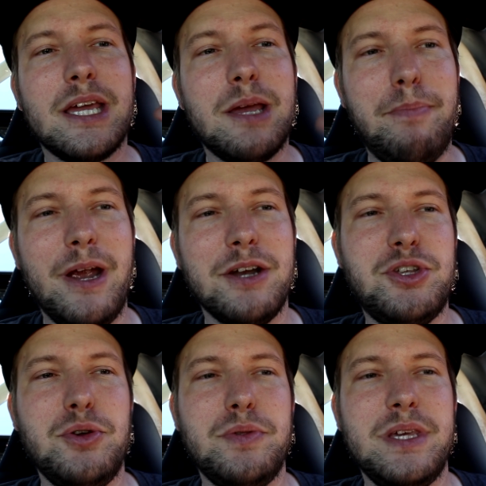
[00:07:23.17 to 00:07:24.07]
compared
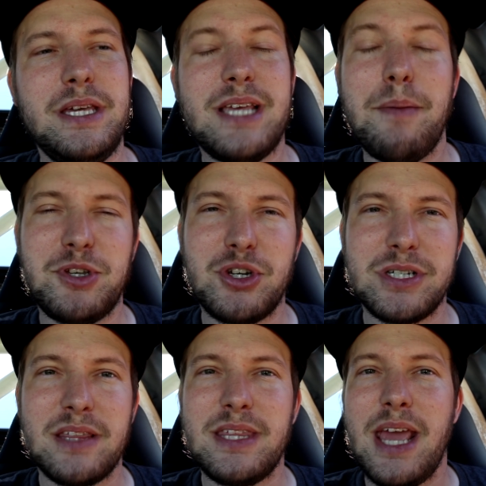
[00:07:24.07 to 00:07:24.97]
to the
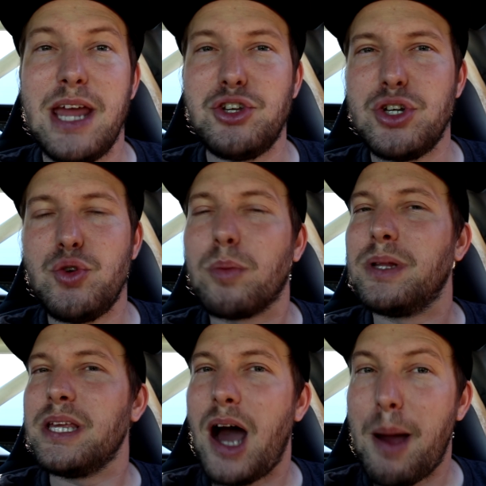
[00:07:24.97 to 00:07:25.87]
temperatures that the engine
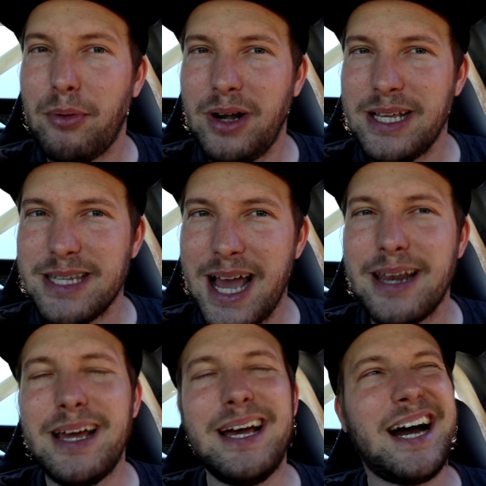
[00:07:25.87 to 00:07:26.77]
normally operates
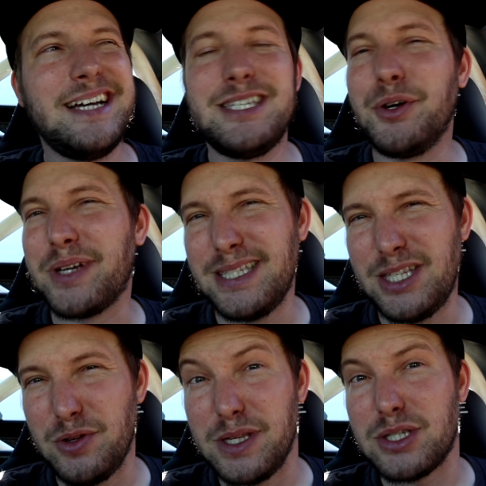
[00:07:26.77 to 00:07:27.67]
at, I still
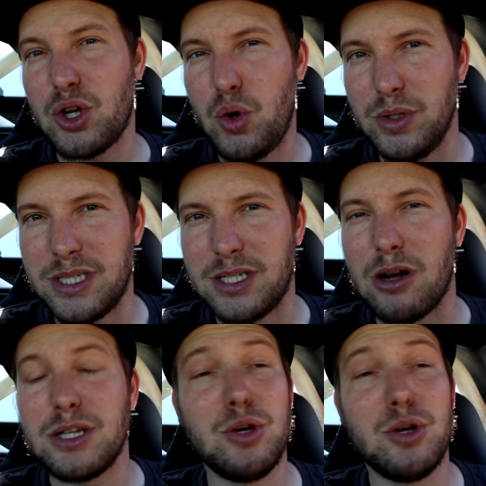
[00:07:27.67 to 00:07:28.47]
consider this a cold start.